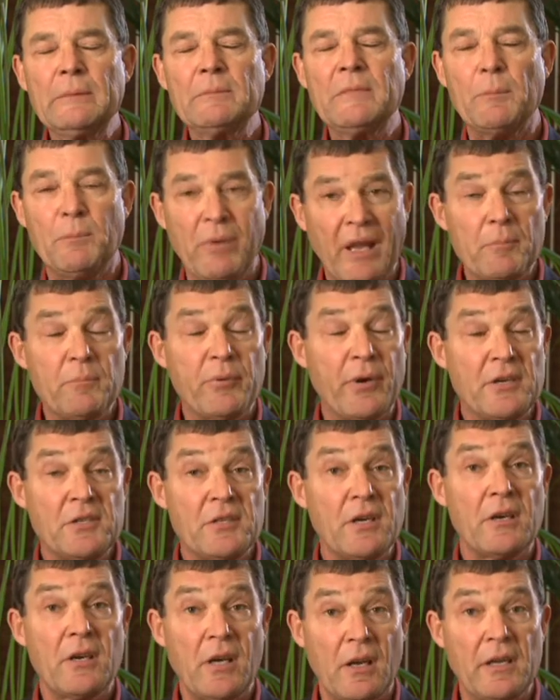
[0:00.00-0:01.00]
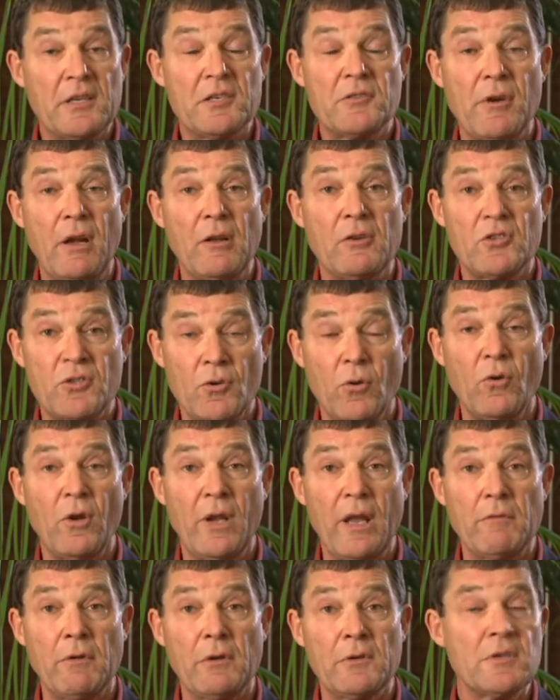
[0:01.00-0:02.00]
my blood pressure, cholesterol, sugar
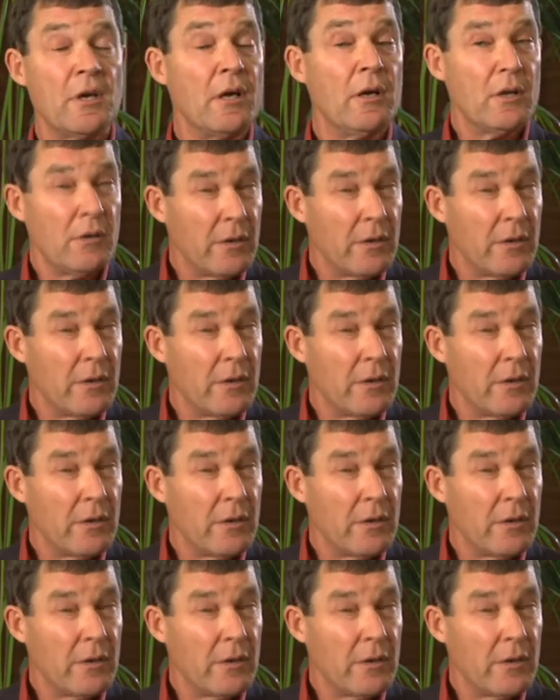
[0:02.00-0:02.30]
levels